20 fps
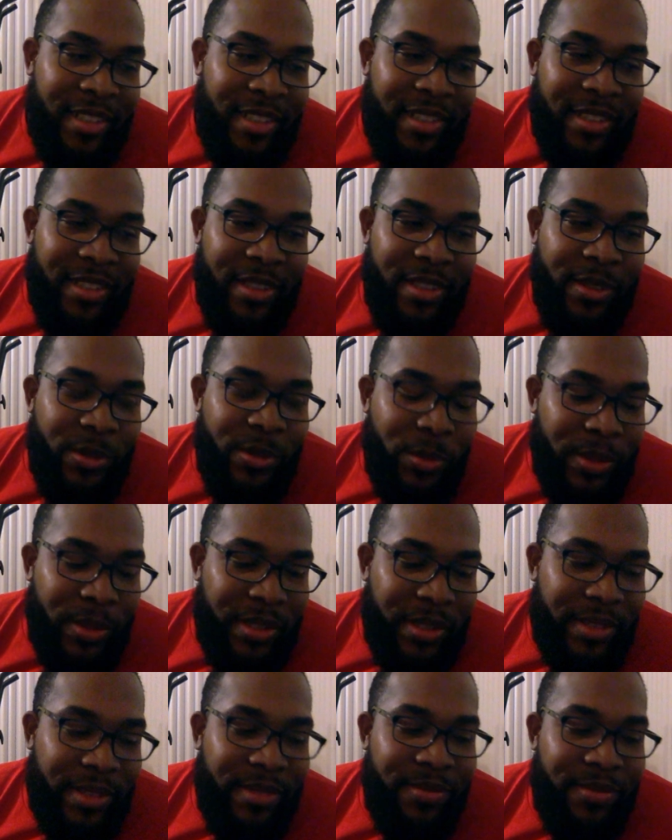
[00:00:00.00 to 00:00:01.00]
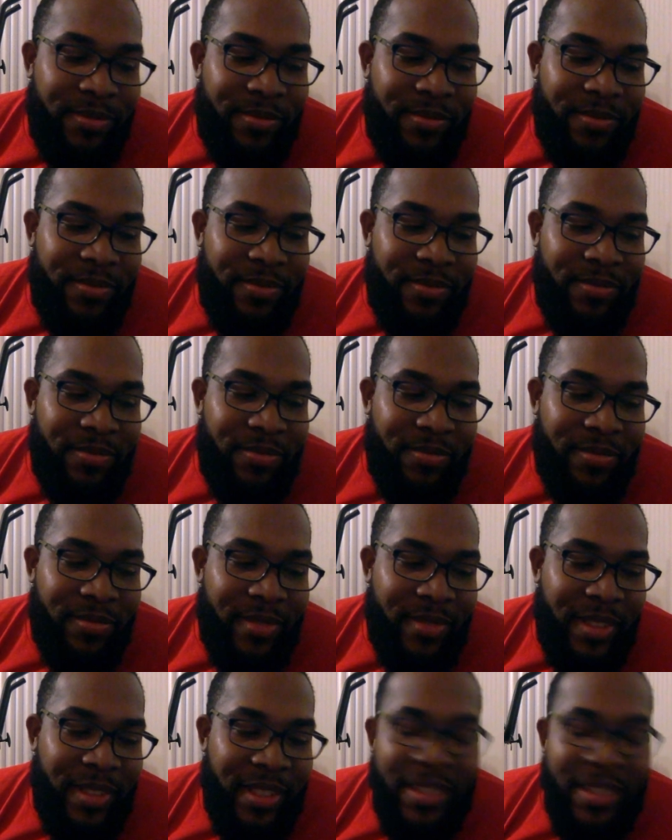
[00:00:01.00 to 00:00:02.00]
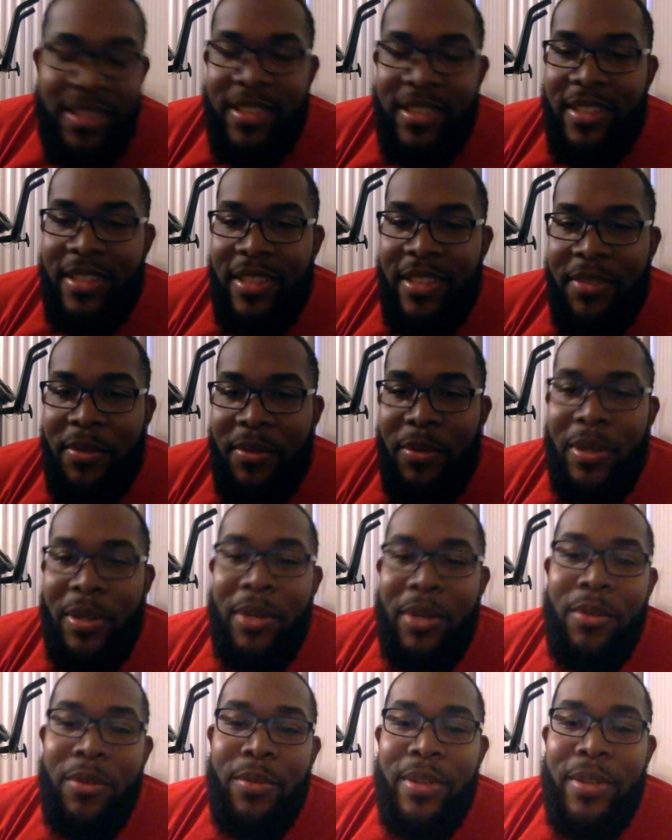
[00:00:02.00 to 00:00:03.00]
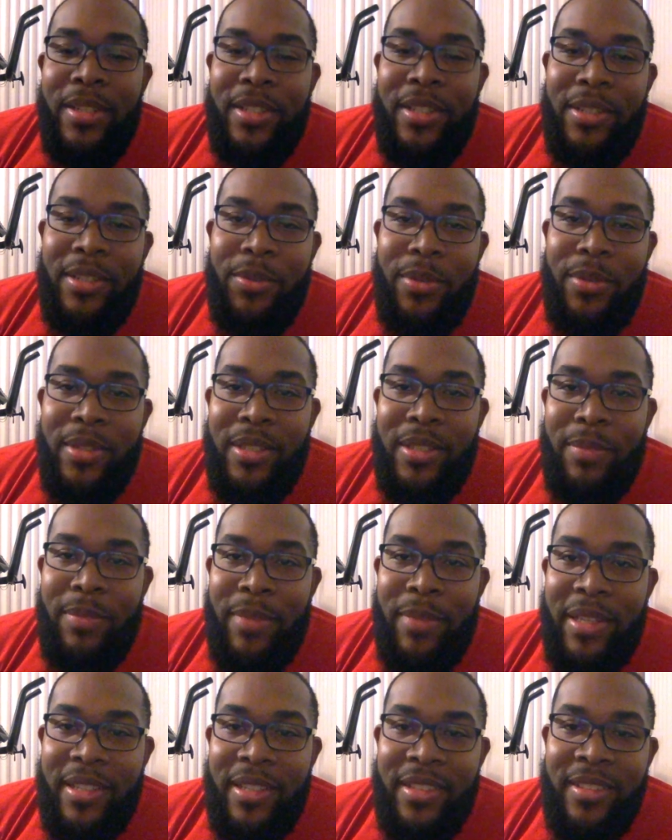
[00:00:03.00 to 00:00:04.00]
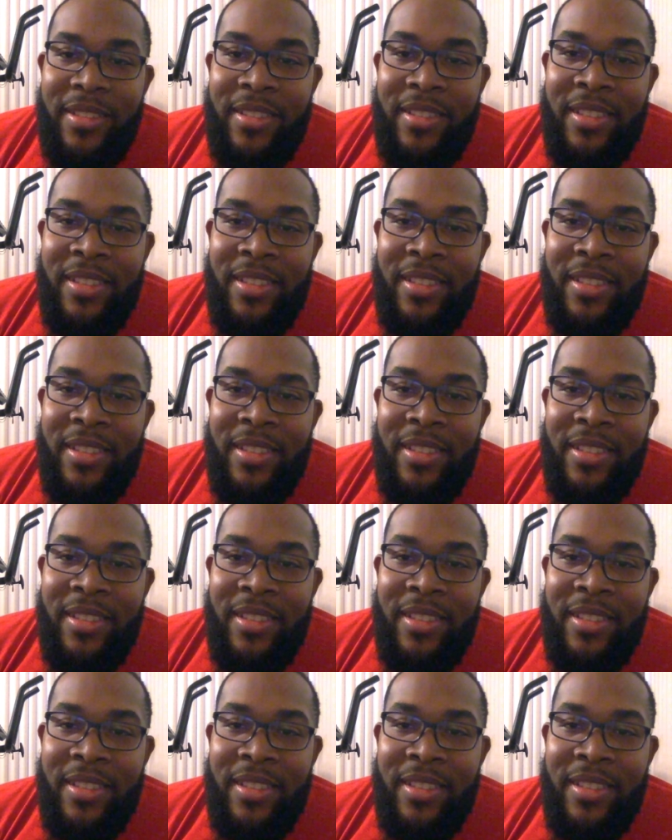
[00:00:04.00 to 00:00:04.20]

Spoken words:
This one isn't even what I originally wanted to make